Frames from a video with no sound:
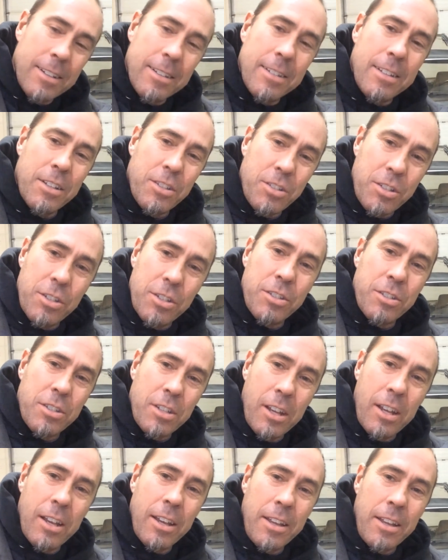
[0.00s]
this
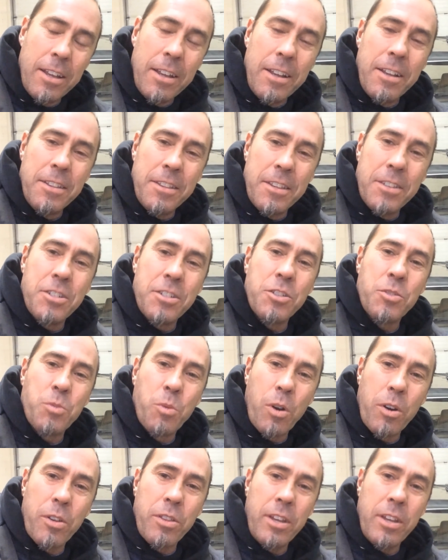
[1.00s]
is
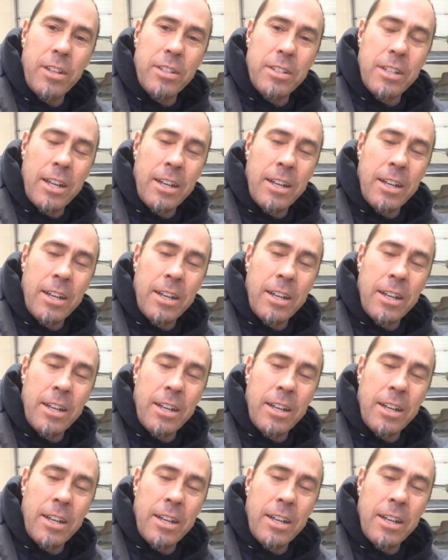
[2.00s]
worth it,